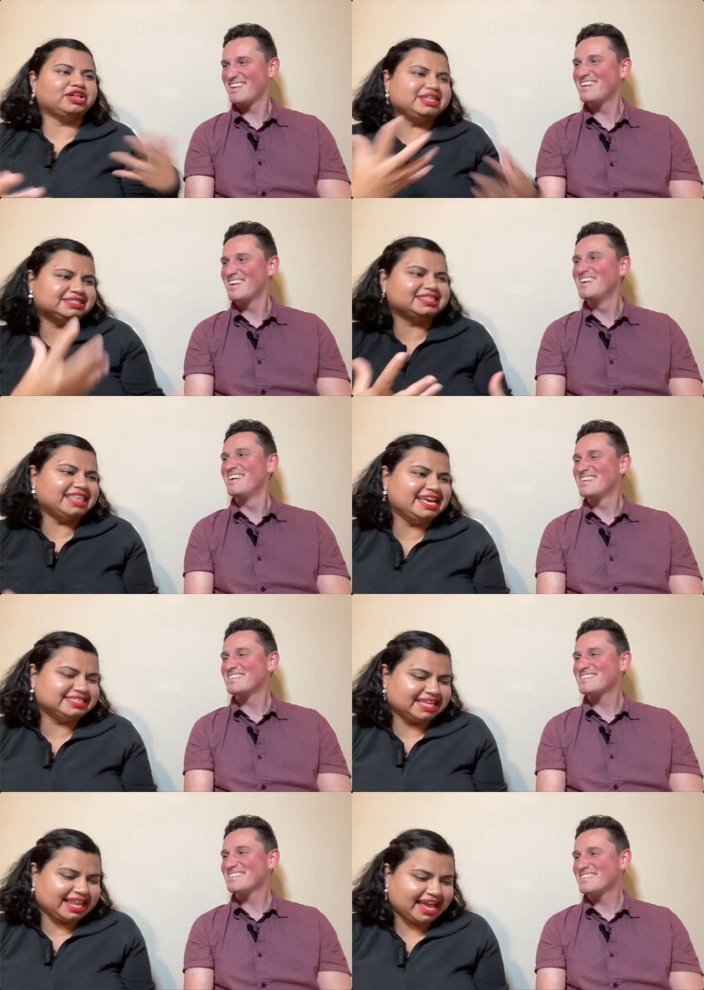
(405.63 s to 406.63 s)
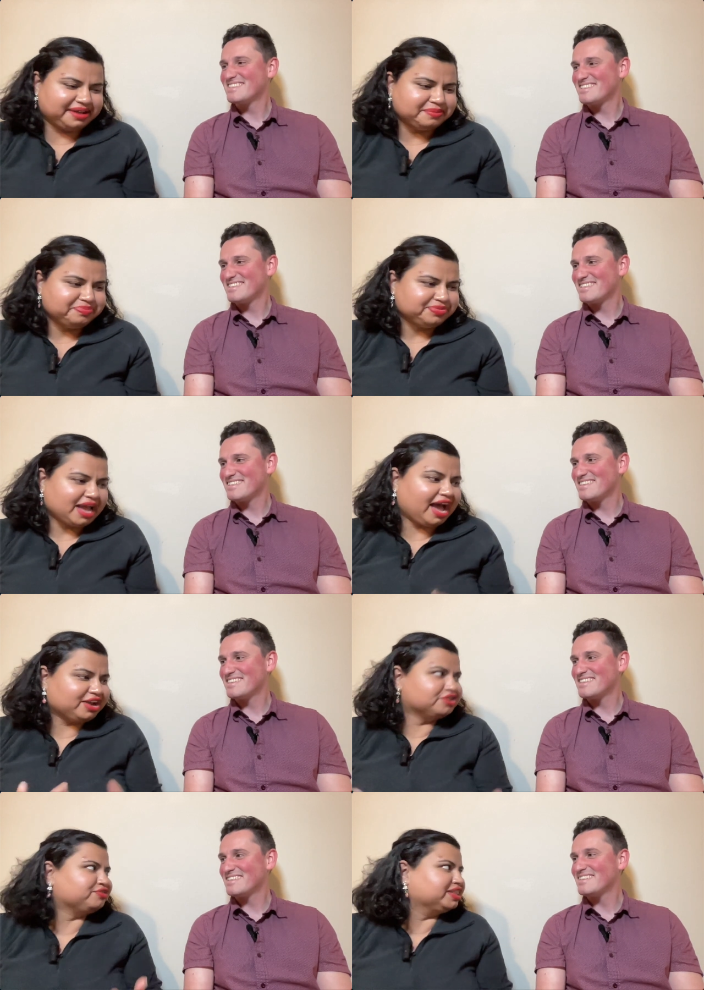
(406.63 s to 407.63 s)
Speaker 1: all these things that like I
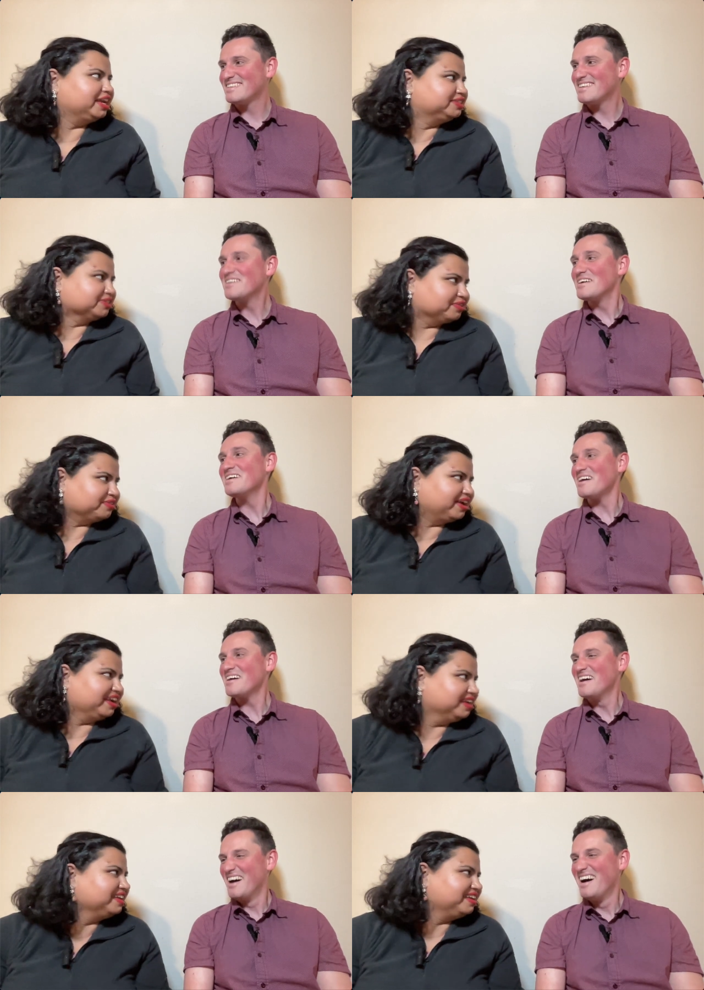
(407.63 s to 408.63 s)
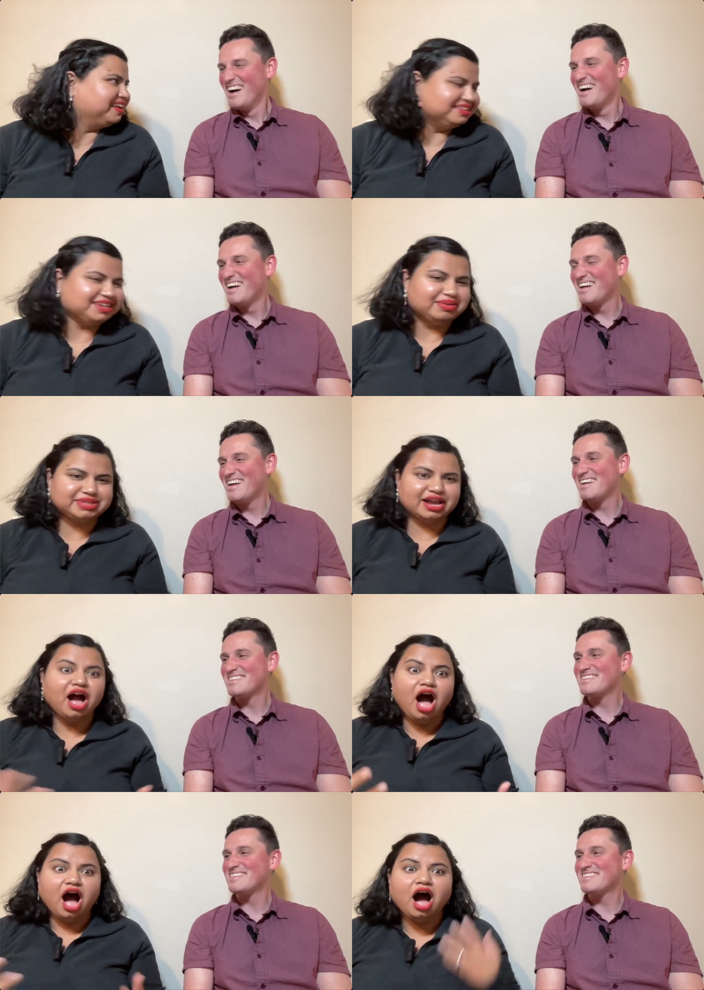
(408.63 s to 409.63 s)
could relate to, yeah. right? And so I was like,
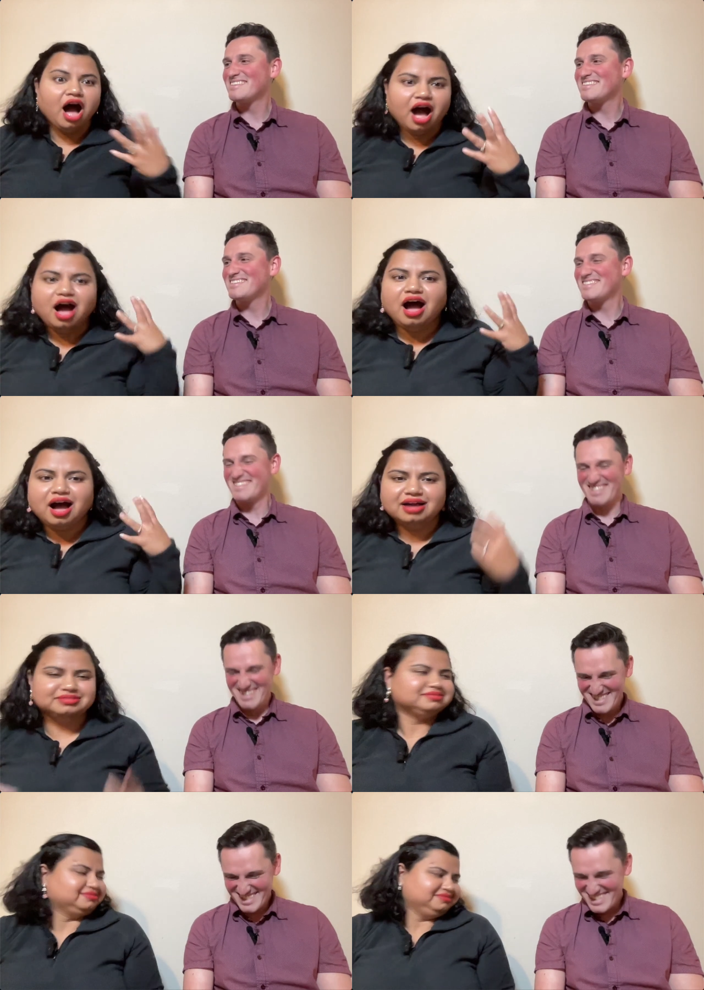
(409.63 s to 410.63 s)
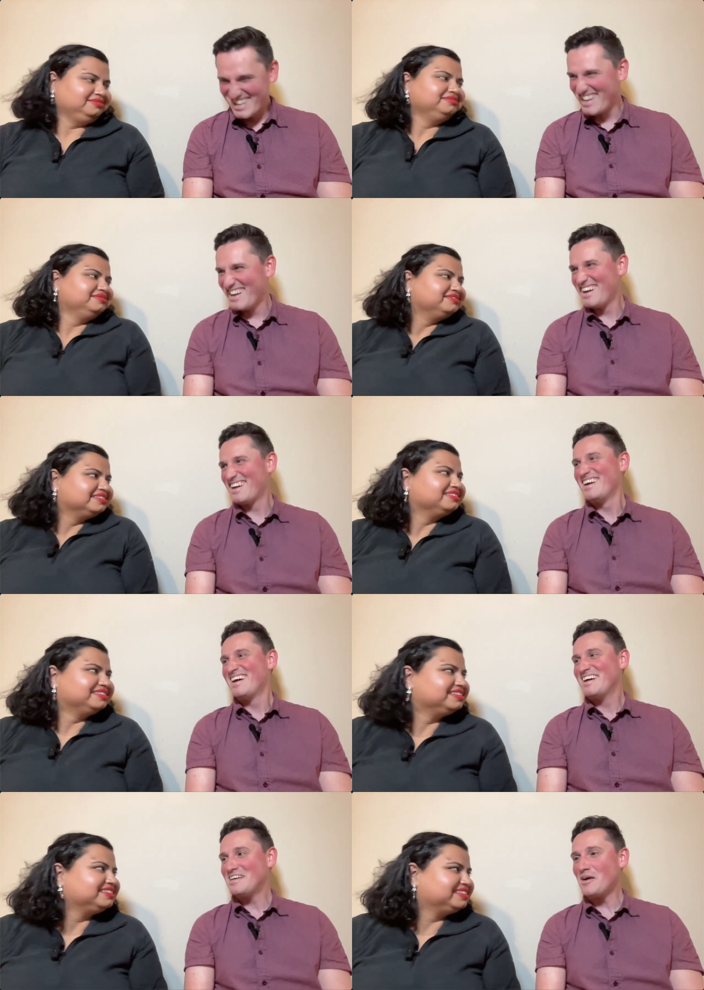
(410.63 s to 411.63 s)
oh, oh, oh.
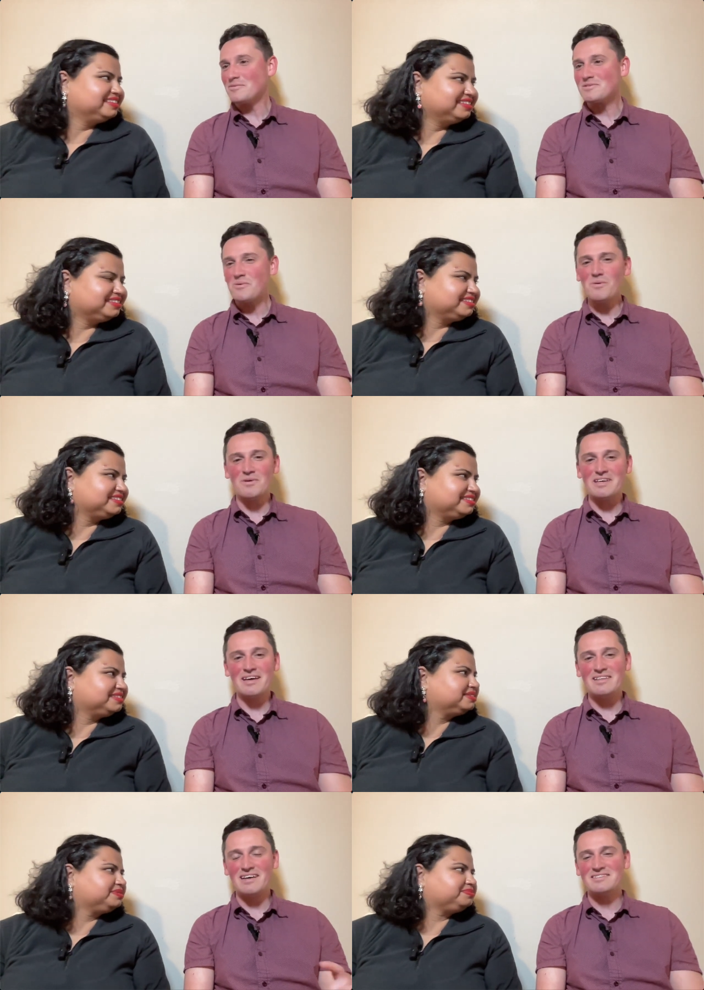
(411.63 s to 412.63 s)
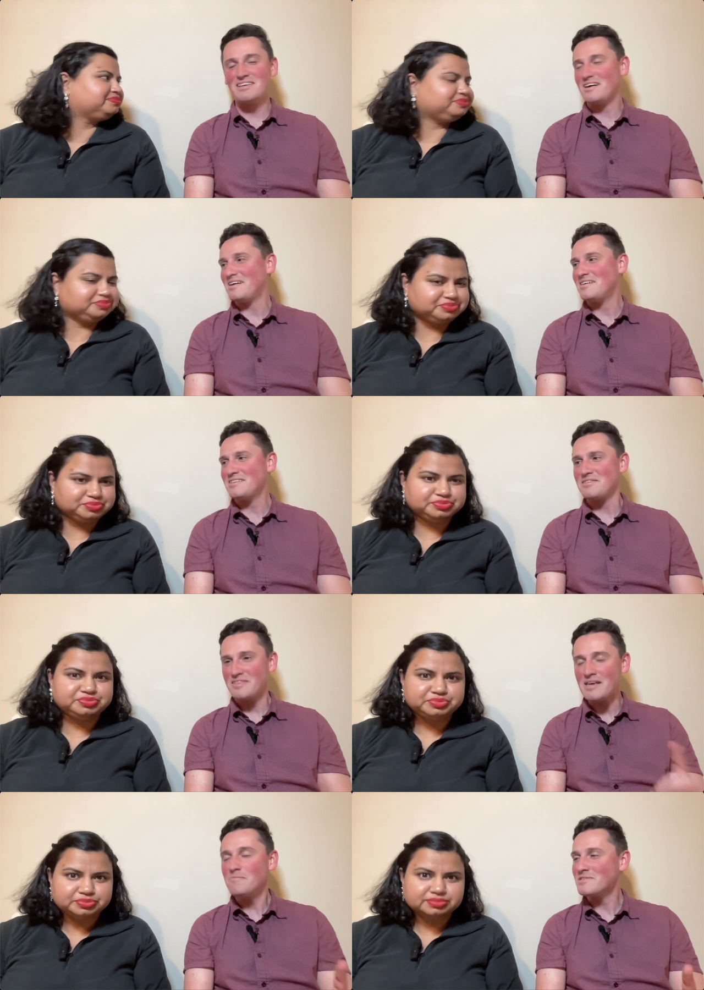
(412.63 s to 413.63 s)
Speaker 2: Yeah, it was cool. Again, that uh, that
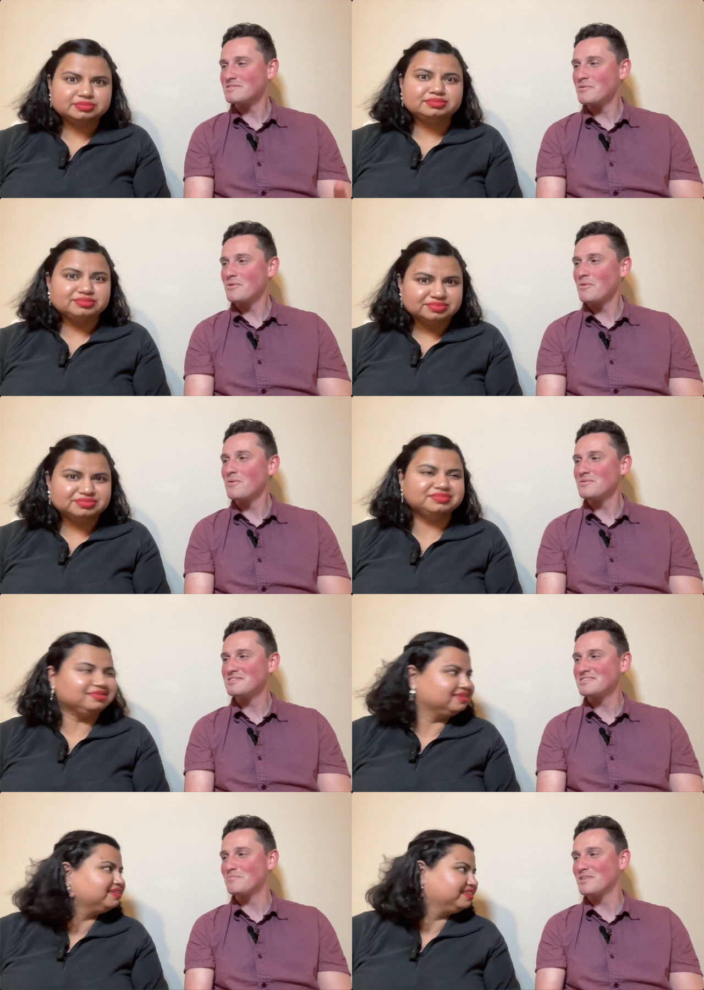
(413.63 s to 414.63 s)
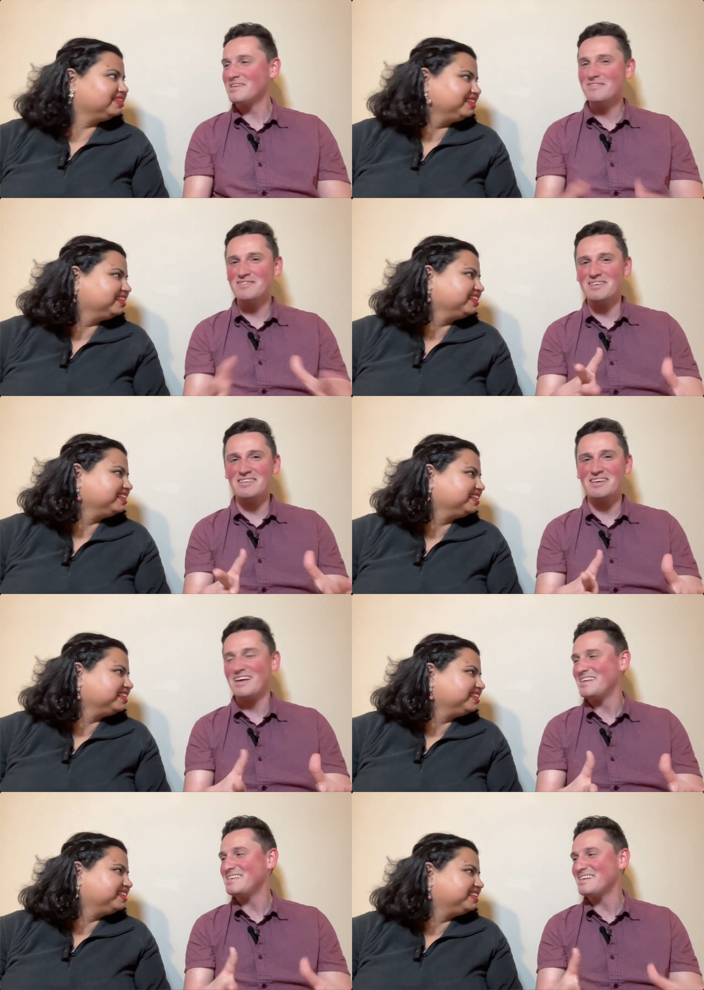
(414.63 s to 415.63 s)
theme was so cool. Just the blend of the, the
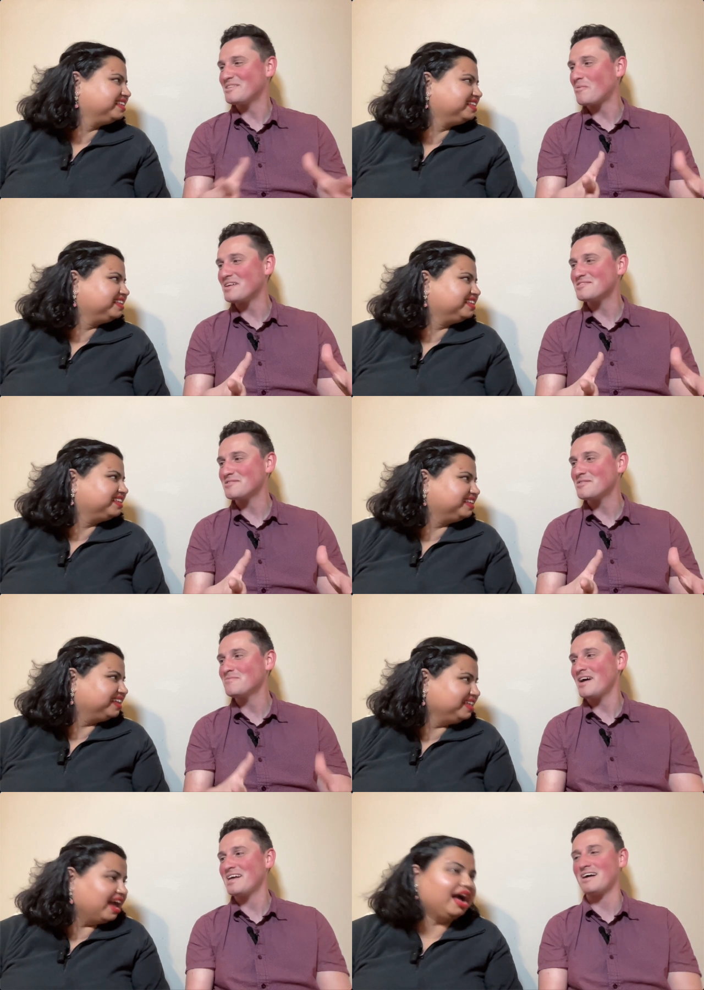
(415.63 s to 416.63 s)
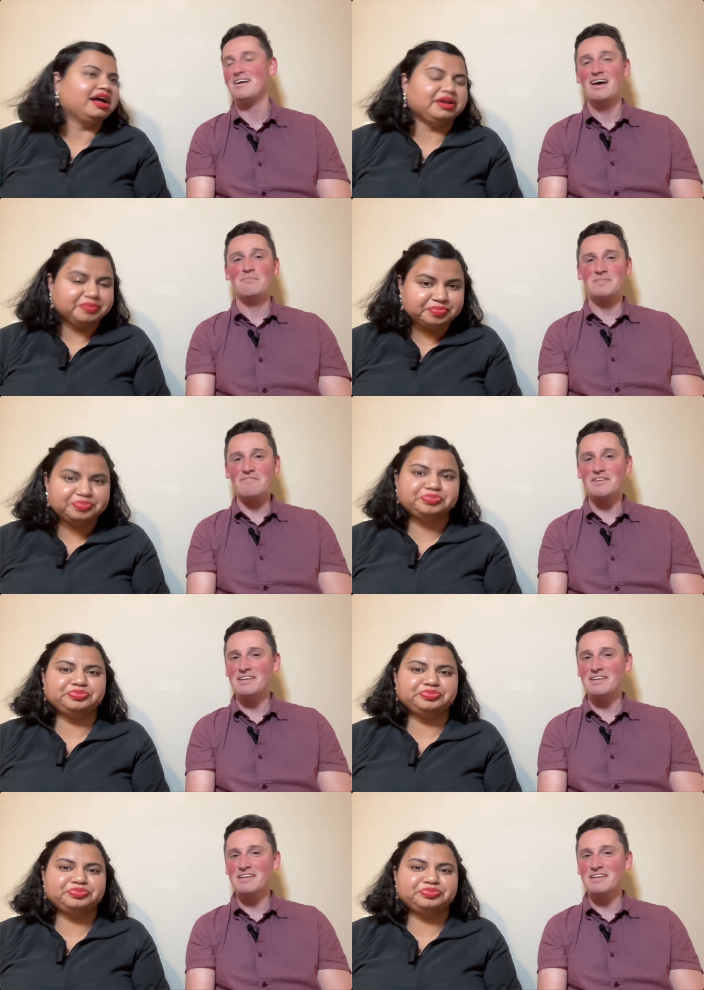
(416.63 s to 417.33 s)
Indian and the Western, right? Yeah definitely